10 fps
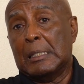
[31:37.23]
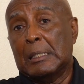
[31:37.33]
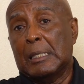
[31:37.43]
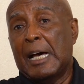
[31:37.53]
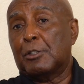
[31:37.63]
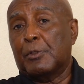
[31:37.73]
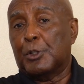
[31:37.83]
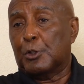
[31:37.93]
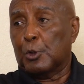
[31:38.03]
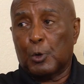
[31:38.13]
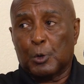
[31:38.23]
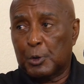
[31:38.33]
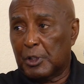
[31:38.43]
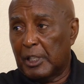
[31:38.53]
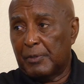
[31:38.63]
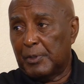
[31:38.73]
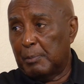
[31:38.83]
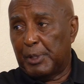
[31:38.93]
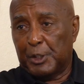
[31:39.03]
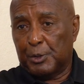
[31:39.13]
lots of historical stuff
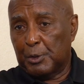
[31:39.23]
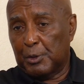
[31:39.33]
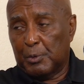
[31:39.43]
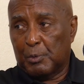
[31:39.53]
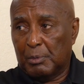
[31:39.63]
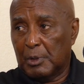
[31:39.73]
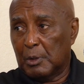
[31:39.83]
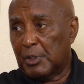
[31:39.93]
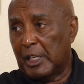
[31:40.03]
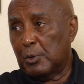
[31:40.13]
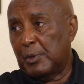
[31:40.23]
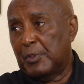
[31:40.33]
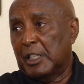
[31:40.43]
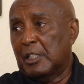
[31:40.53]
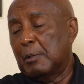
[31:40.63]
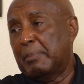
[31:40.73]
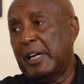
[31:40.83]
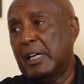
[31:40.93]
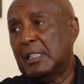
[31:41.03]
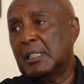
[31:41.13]
and pictures of things we've done in the
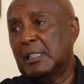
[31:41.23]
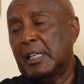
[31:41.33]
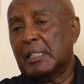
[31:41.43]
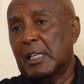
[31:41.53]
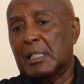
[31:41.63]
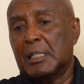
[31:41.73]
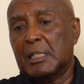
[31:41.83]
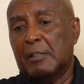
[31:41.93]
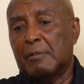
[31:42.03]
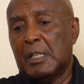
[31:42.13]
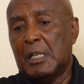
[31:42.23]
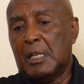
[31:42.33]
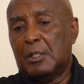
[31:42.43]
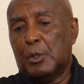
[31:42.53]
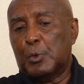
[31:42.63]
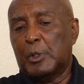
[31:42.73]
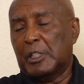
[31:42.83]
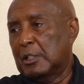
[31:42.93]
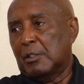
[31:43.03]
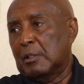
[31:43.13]
past and that kind of stuff. So it's
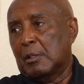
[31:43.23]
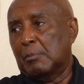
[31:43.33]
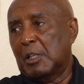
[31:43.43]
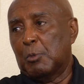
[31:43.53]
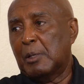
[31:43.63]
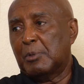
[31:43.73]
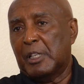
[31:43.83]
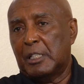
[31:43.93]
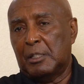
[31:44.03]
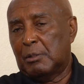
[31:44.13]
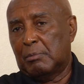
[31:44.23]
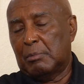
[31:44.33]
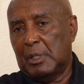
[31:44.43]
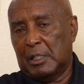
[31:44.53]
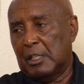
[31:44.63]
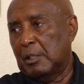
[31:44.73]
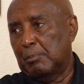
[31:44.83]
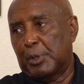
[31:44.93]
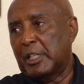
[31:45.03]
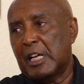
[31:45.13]
really interesting. The website is,
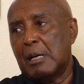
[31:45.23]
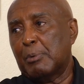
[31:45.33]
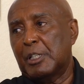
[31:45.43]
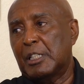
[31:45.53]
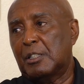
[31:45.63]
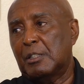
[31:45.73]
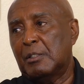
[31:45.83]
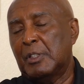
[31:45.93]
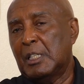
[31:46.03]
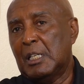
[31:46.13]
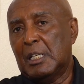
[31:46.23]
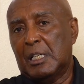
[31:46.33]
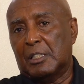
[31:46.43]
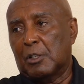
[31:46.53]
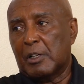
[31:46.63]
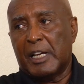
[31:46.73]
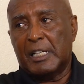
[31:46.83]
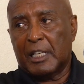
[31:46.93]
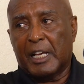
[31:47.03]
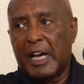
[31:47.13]
again, pretty comprehensive, has all
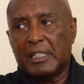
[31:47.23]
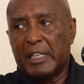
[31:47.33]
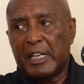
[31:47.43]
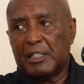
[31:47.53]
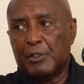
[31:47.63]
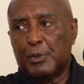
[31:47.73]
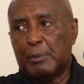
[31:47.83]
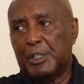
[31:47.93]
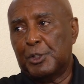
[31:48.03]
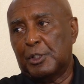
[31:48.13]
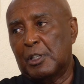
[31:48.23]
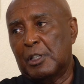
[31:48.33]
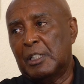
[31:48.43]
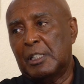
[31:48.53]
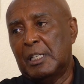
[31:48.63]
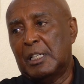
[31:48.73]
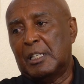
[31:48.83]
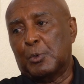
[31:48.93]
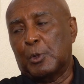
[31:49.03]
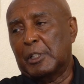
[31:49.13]
kinds of contact information on it.
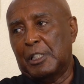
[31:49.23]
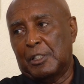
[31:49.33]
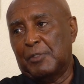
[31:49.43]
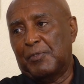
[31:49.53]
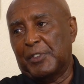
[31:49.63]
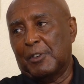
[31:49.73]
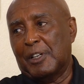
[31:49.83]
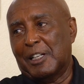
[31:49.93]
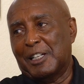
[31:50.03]
It's really easy to figure out